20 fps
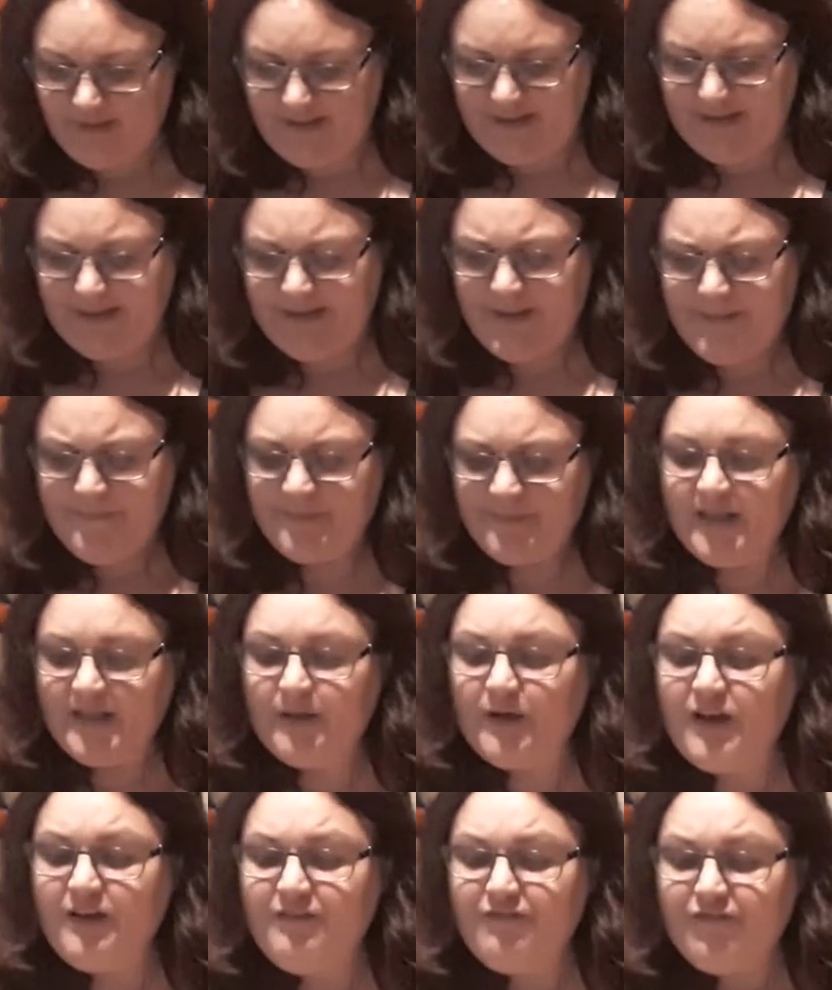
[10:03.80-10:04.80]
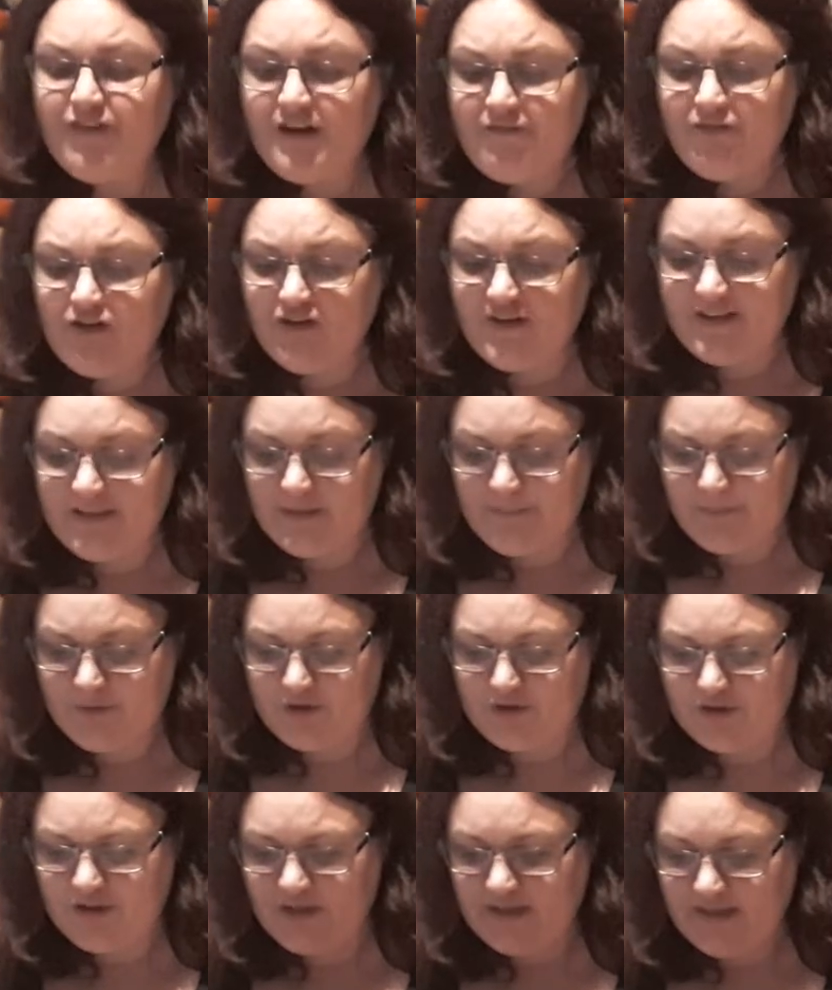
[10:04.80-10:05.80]
Okay, I'm going further along in the
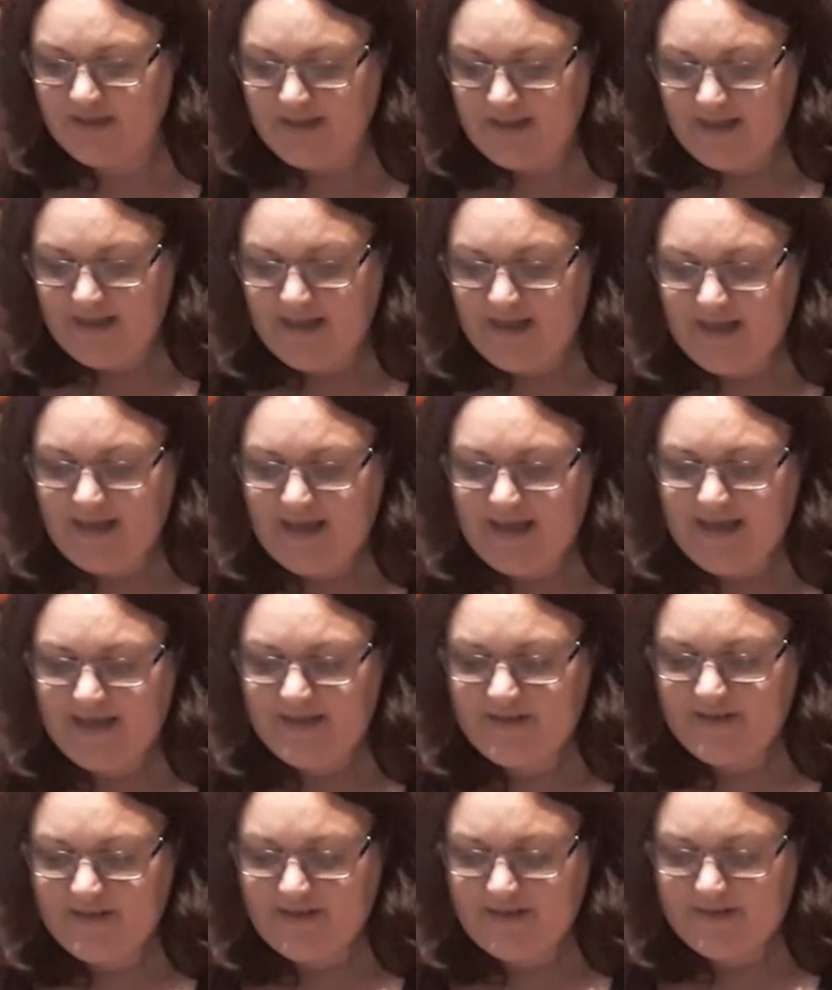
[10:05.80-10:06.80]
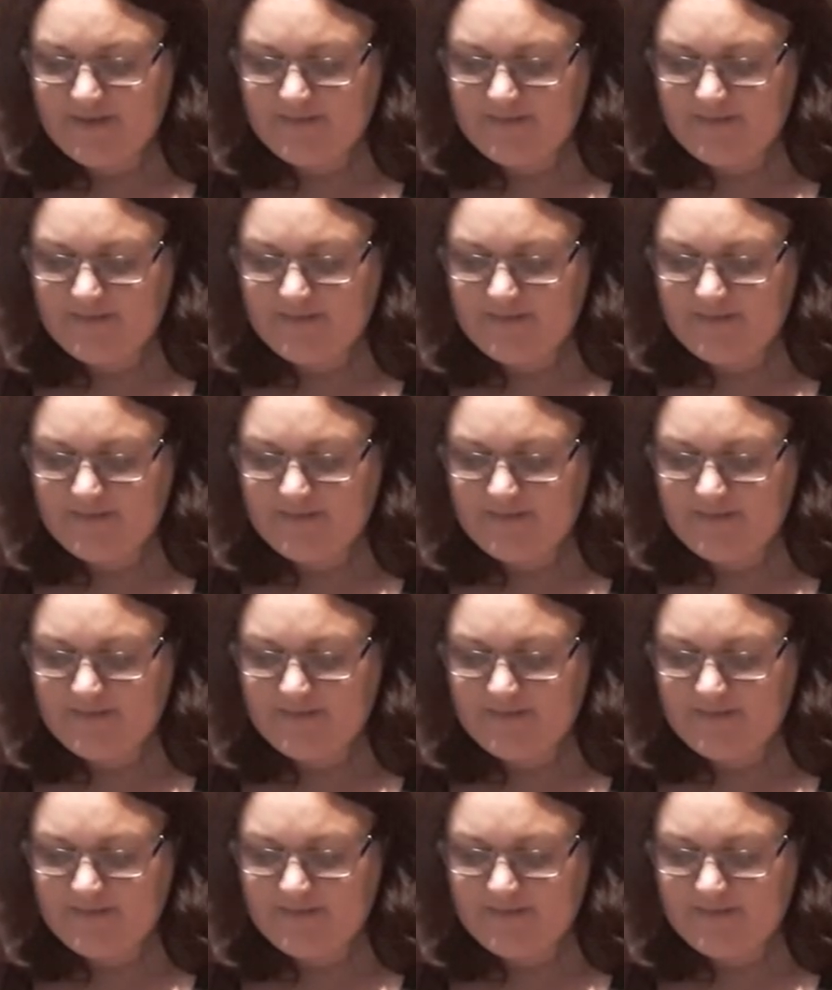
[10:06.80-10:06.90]
book, and